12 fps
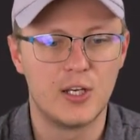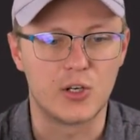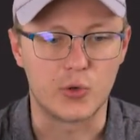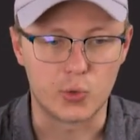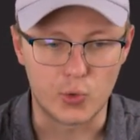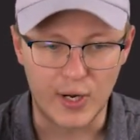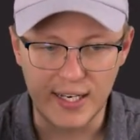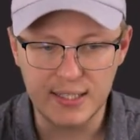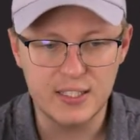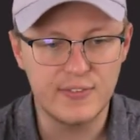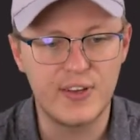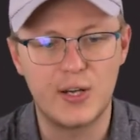
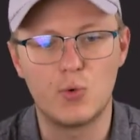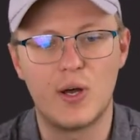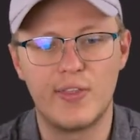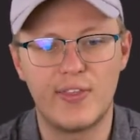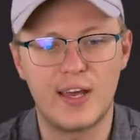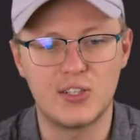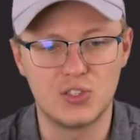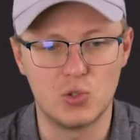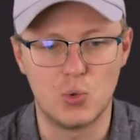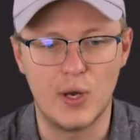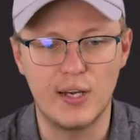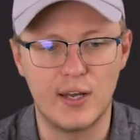greater than
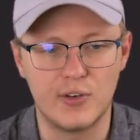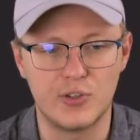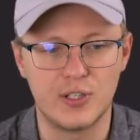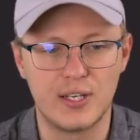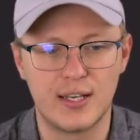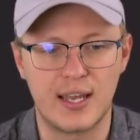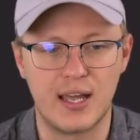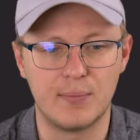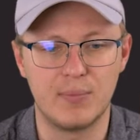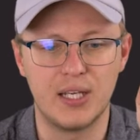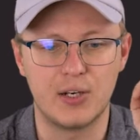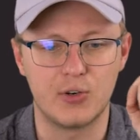1100 can
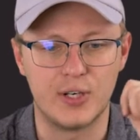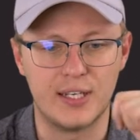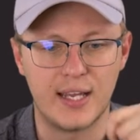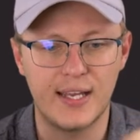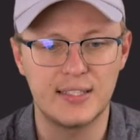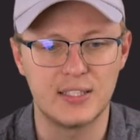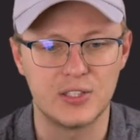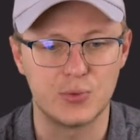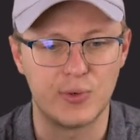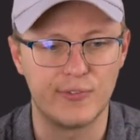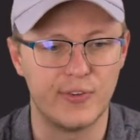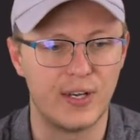be created
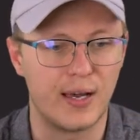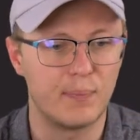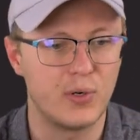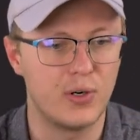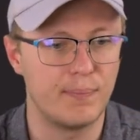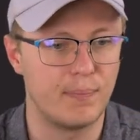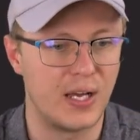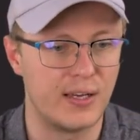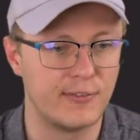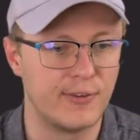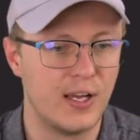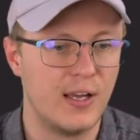with the number
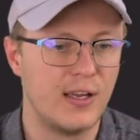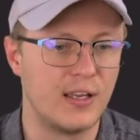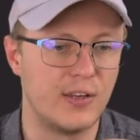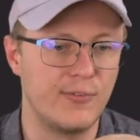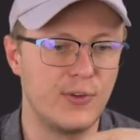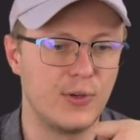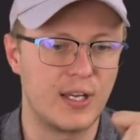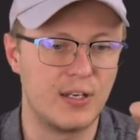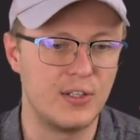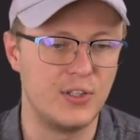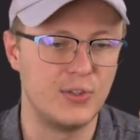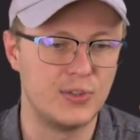above if you
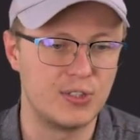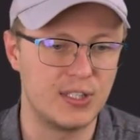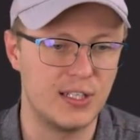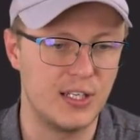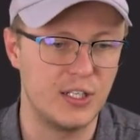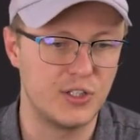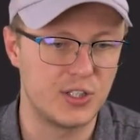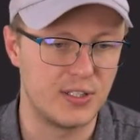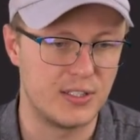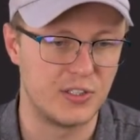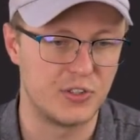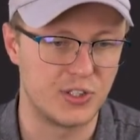can use each
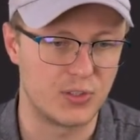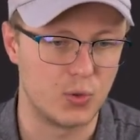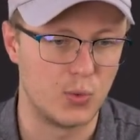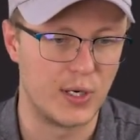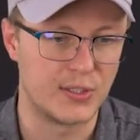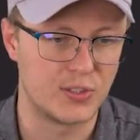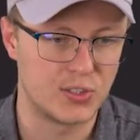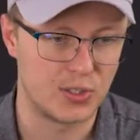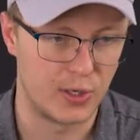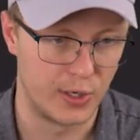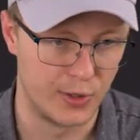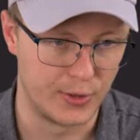digit once
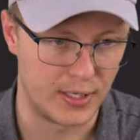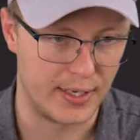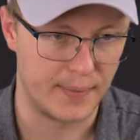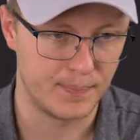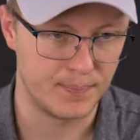only.